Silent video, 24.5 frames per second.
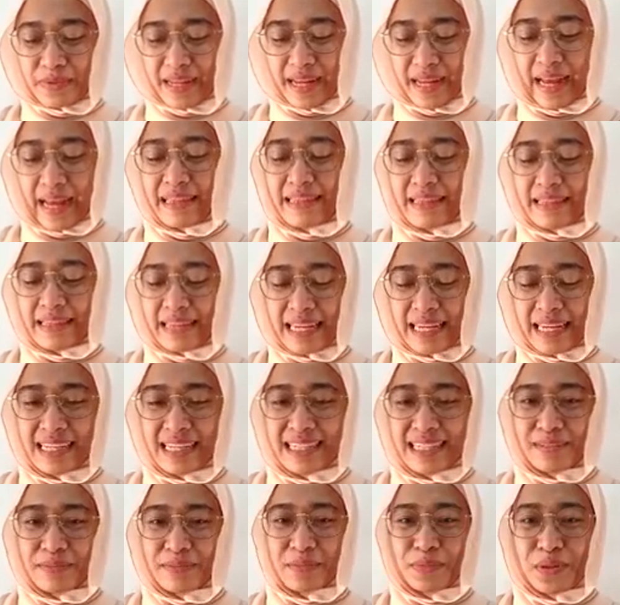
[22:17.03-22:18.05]
I
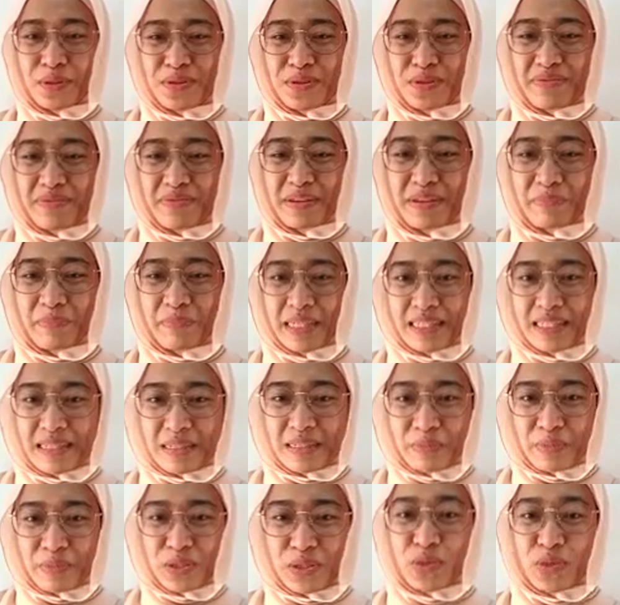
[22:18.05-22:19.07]
think most of the
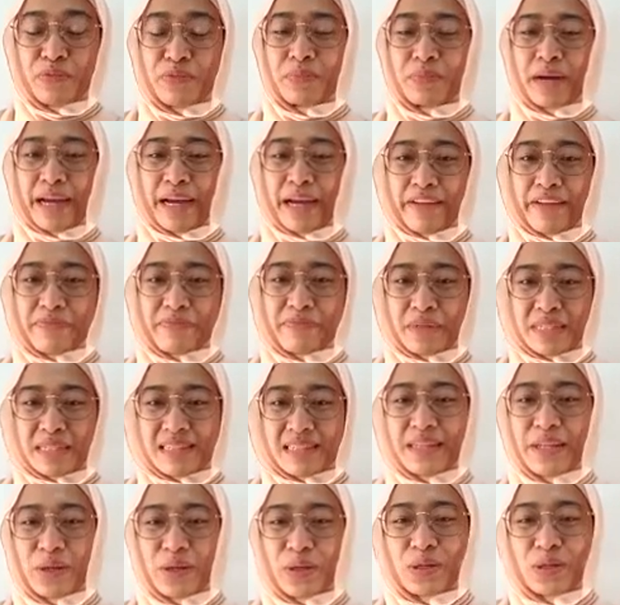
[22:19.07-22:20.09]
participants whom I've
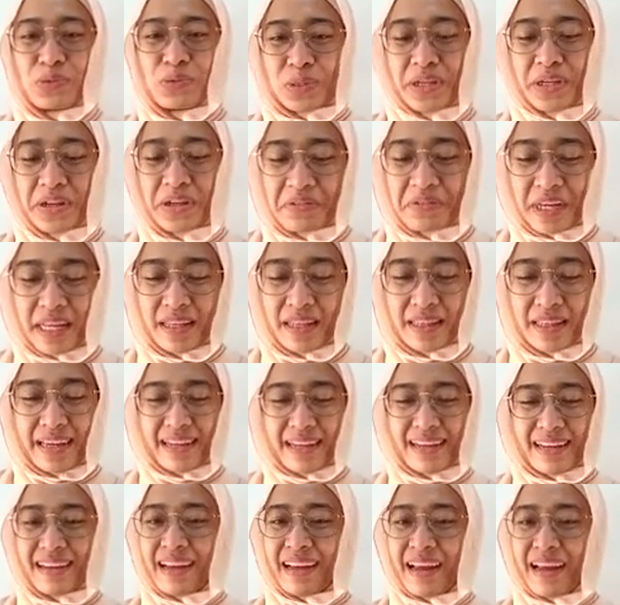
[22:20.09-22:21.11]
personally coached would agree
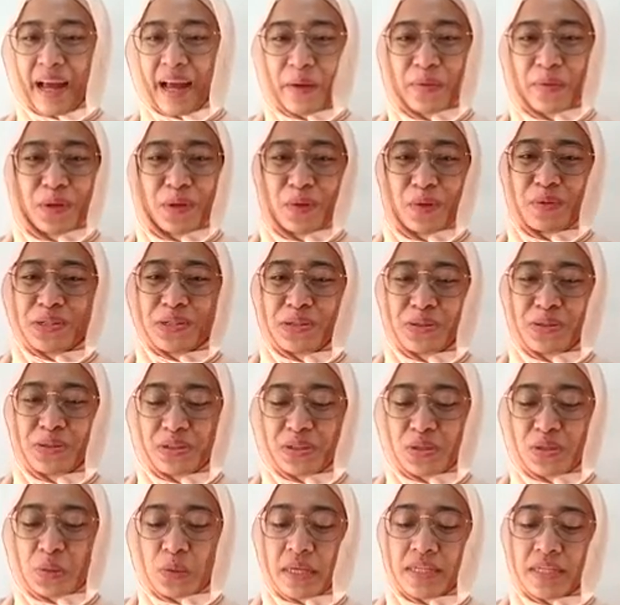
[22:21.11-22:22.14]
that I would always shoot
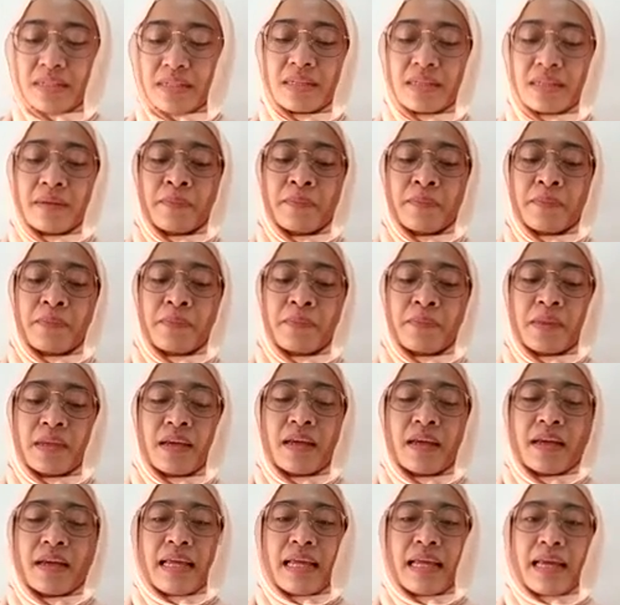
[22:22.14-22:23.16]
this question.
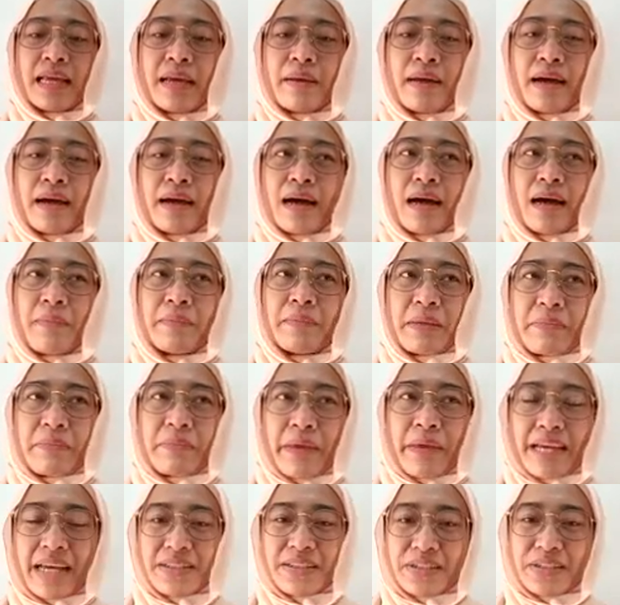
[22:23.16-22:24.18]

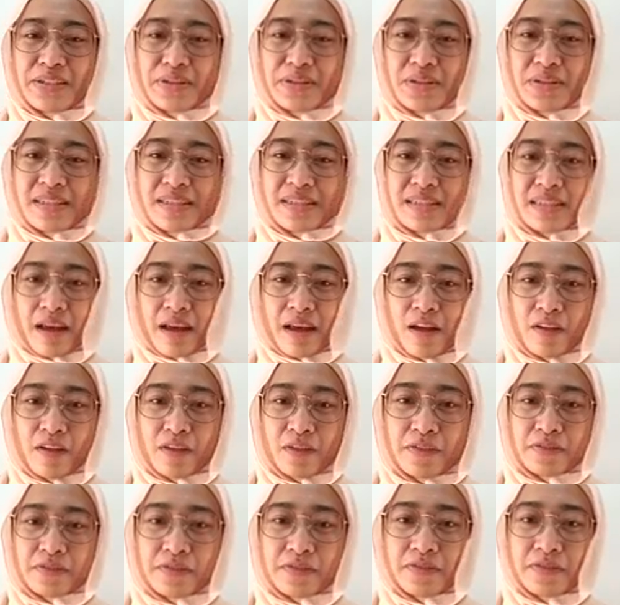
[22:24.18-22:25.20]
Imagine
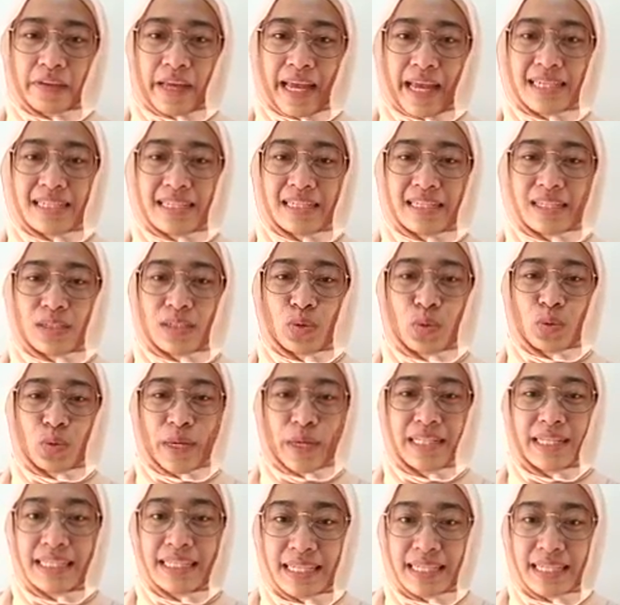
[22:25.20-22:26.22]
yourself as the
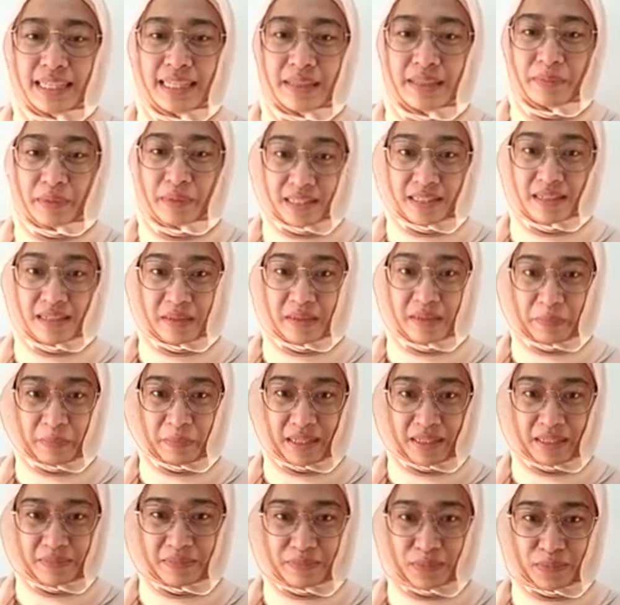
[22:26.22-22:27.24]
20th
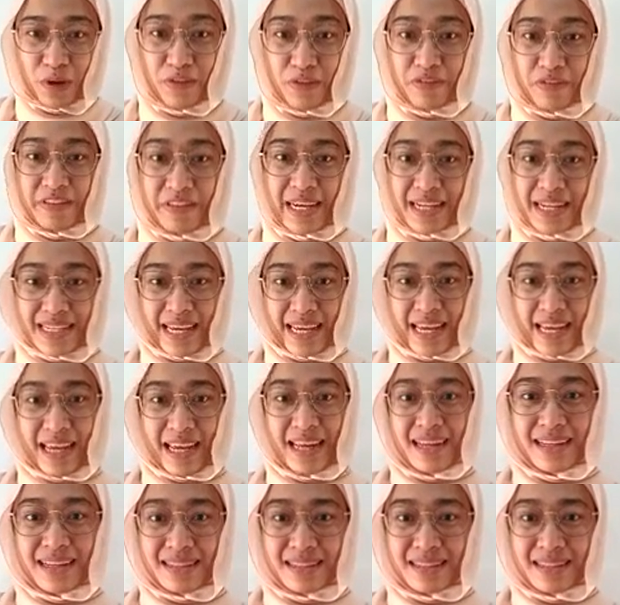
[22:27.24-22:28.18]
participant of that day,